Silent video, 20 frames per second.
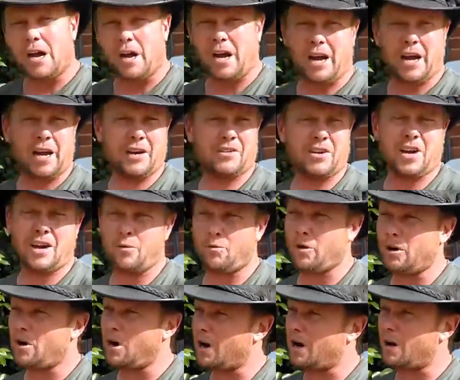At time
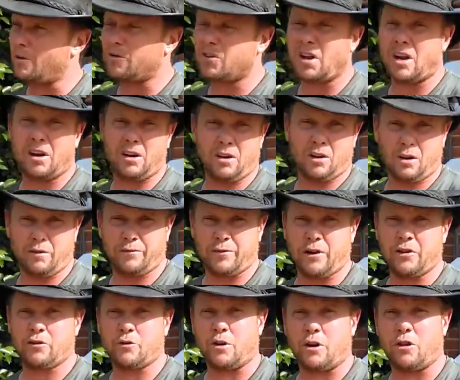went on, I was getting a little
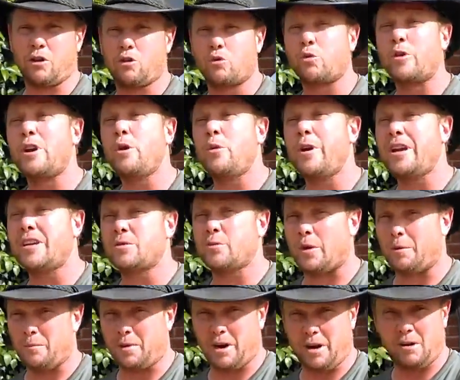frustrated. Three weeks
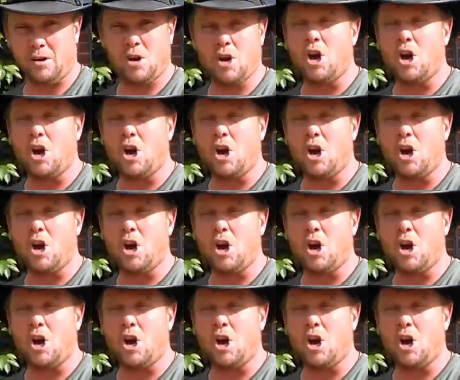went by.